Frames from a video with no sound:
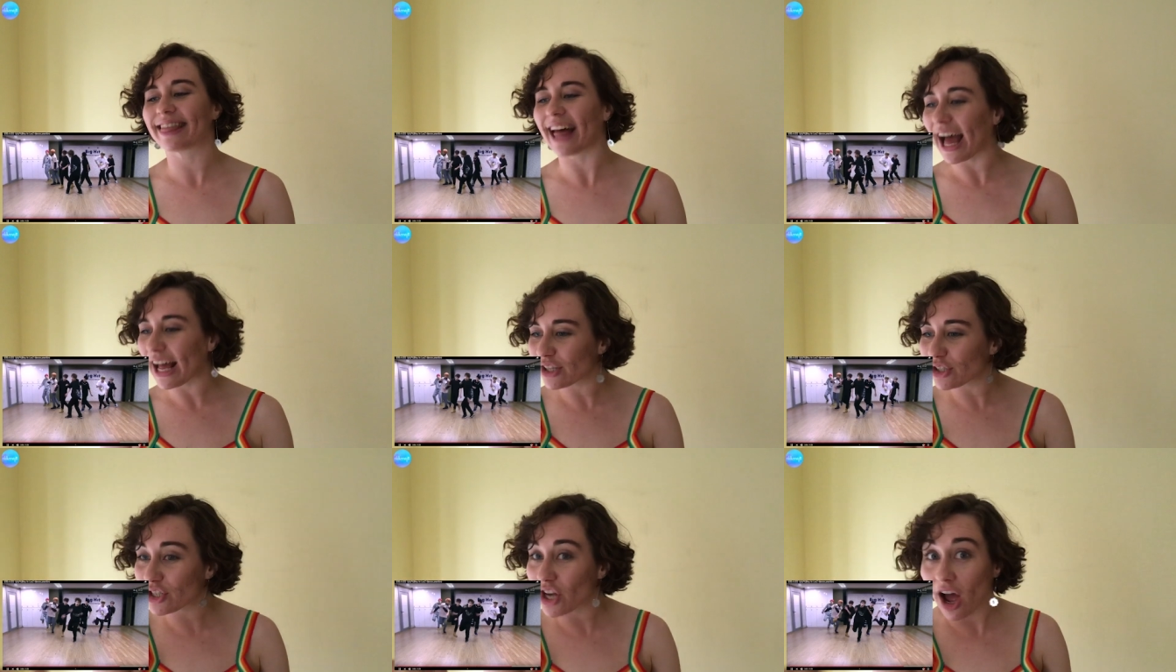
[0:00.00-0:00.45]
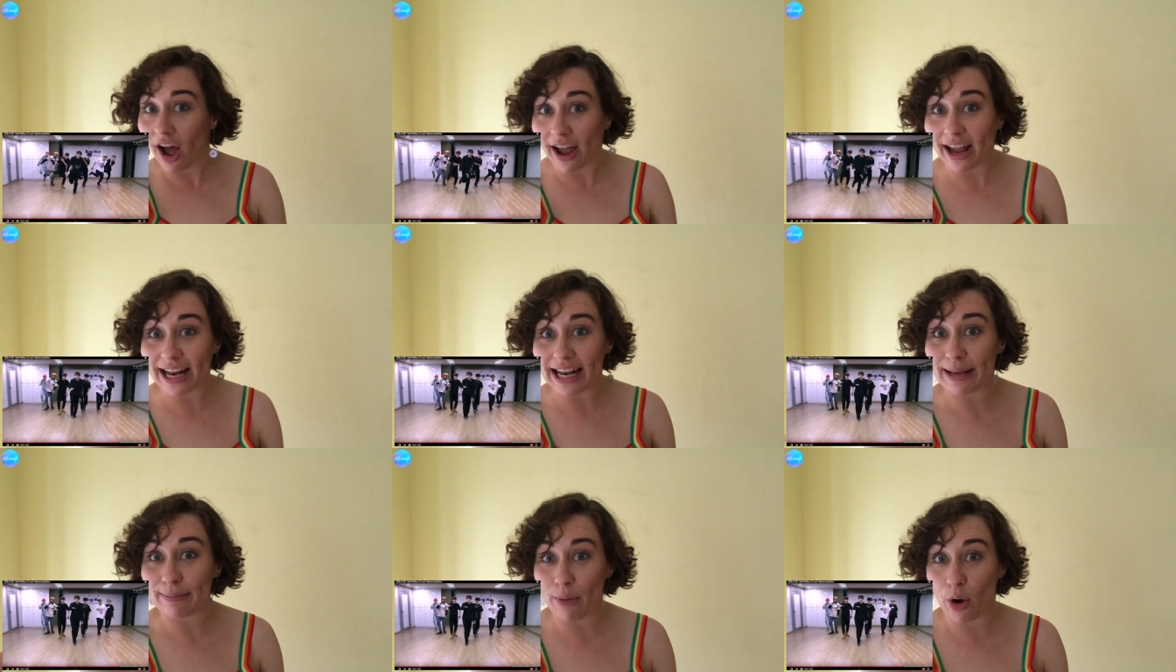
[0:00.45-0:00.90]
that
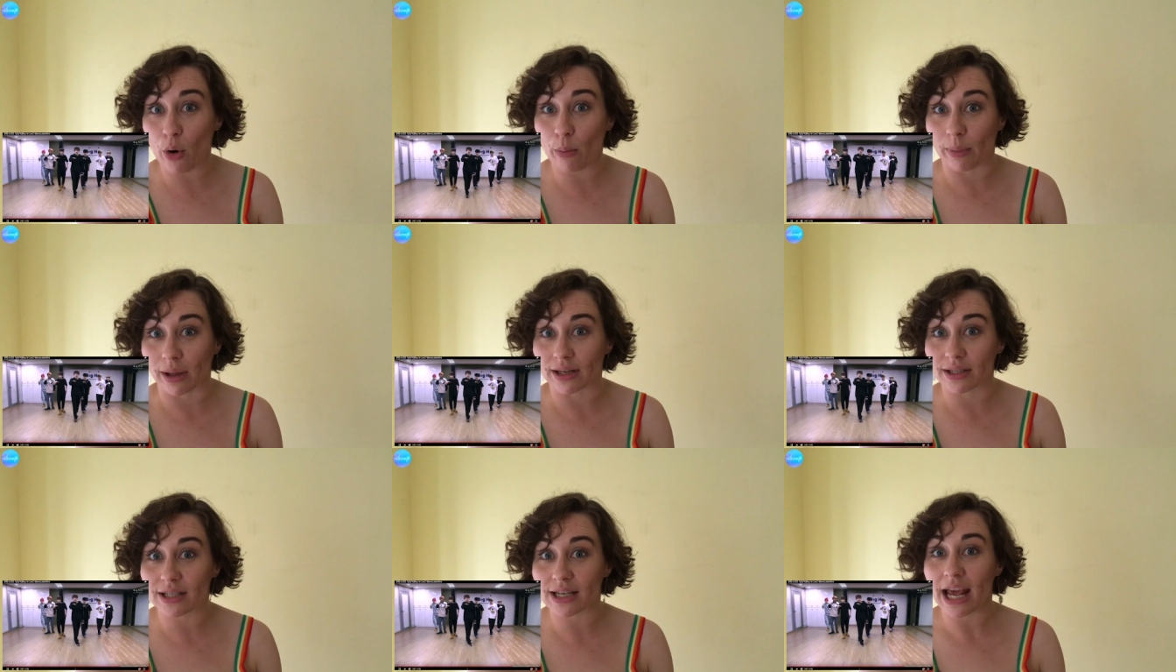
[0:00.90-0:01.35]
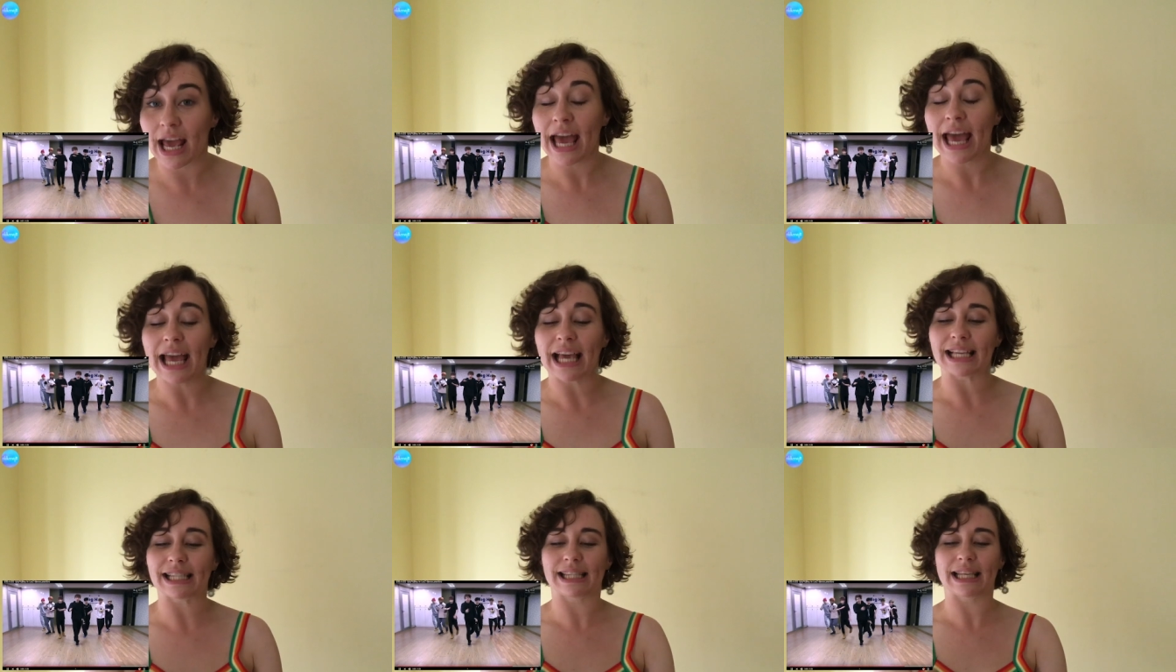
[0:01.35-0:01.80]
tiny moment
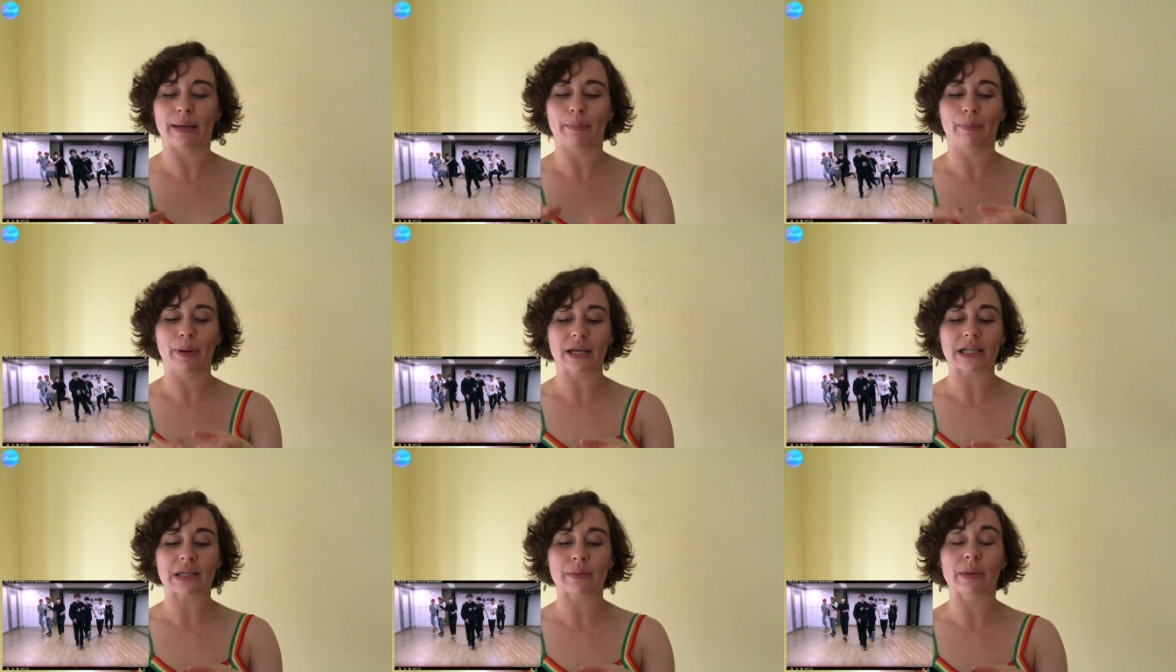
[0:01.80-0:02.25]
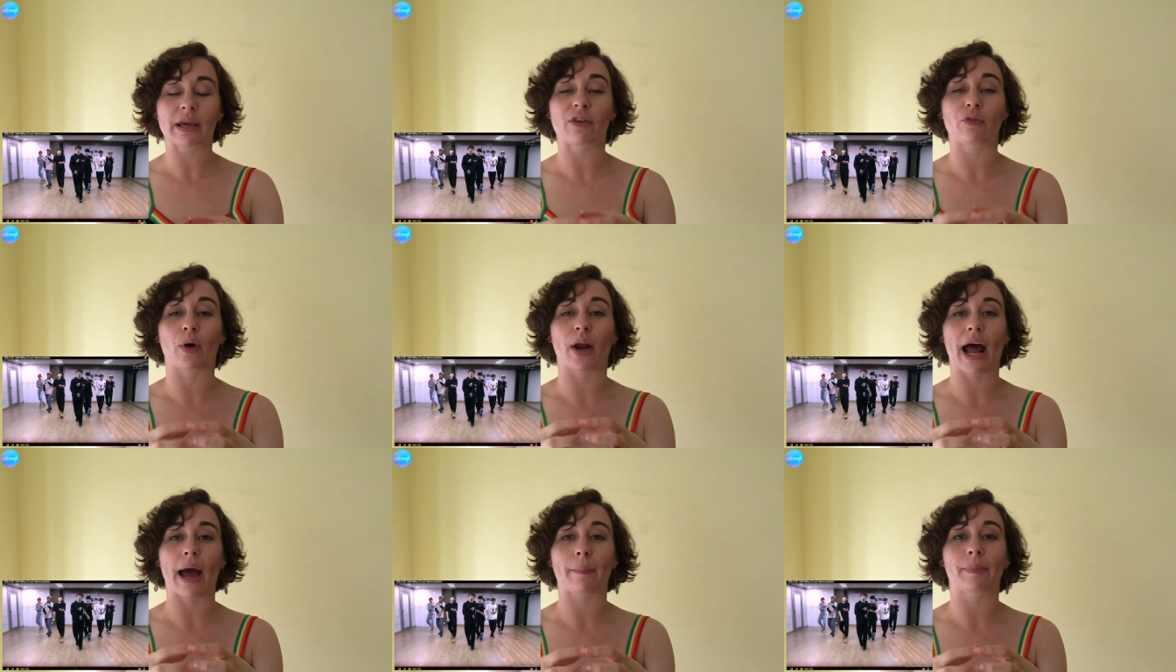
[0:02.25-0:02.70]
is the epitome
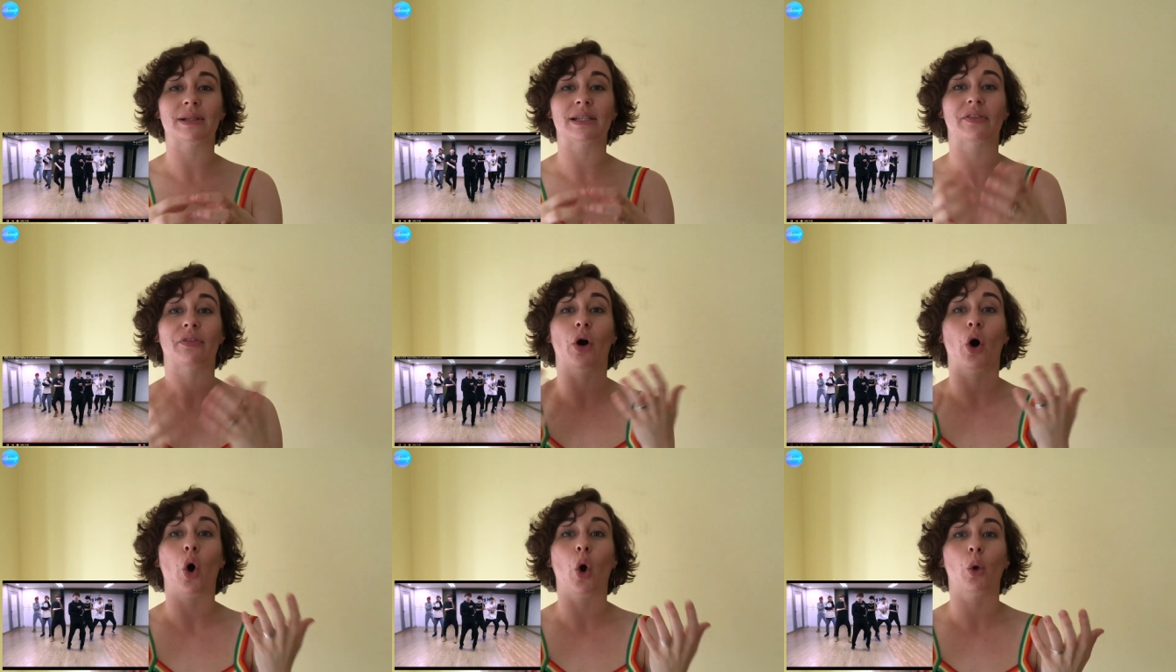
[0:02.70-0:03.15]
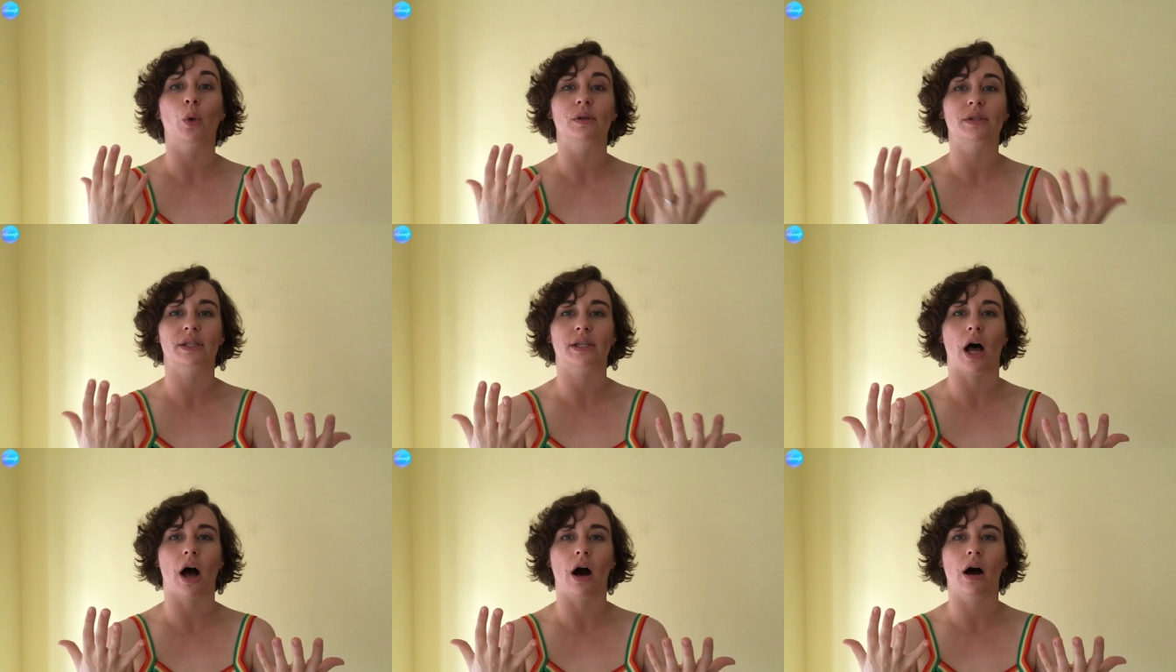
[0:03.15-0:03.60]
of what happens in the whole
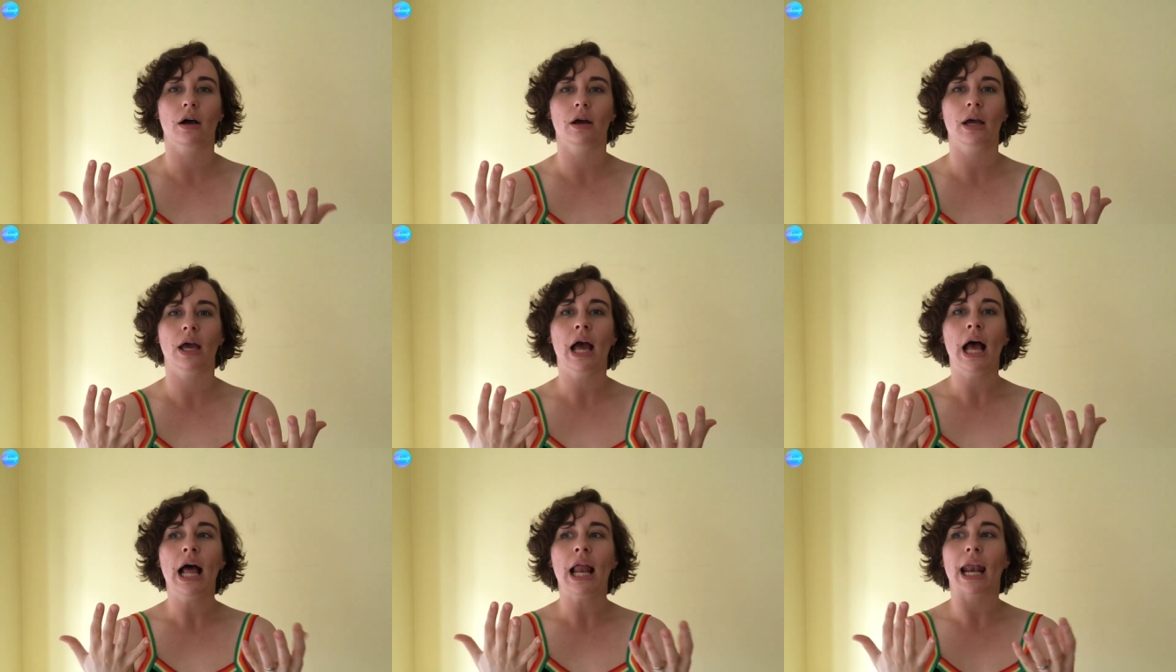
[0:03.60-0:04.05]
song.